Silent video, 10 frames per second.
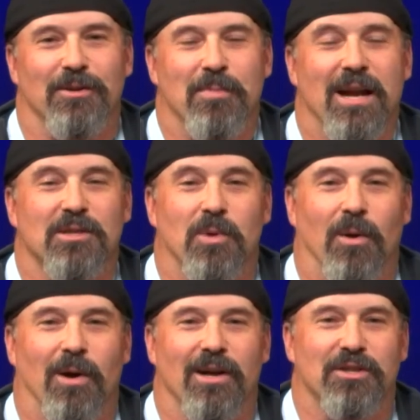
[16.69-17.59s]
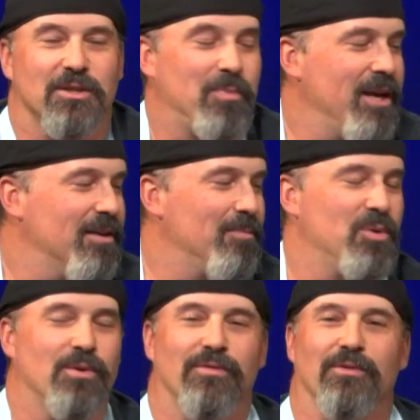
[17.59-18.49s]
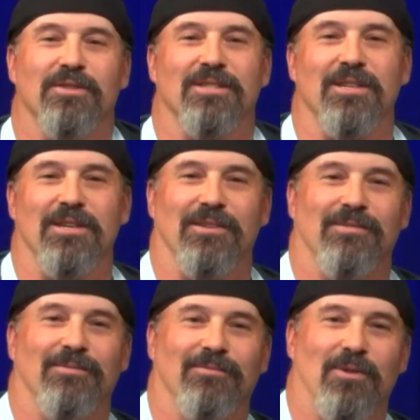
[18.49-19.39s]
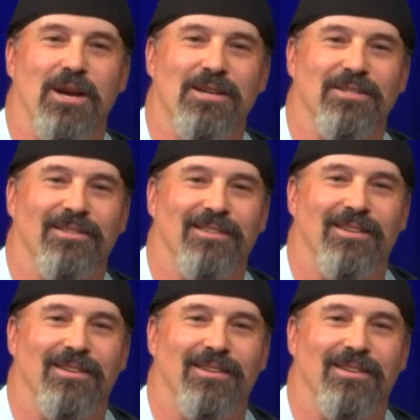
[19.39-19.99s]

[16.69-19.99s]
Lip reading: you might as well watch us paint a beautiful scene, right?